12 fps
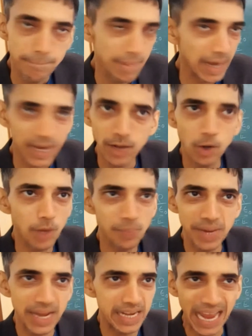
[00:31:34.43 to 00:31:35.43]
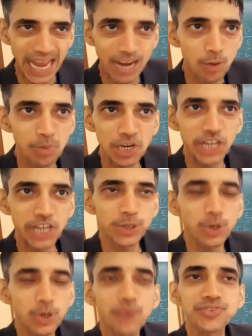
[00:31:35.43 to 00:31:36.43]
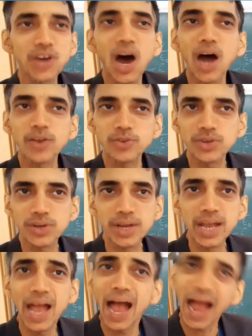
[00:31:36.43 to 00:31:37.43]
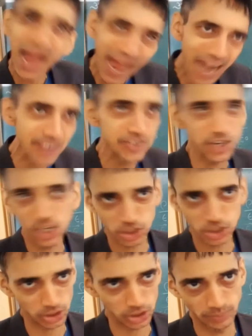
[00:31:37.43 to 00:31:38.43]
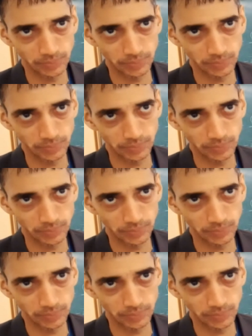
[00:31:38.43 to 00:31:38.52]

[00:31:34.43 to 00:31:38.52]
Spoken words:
There cannot be any accumulation of charge at junction,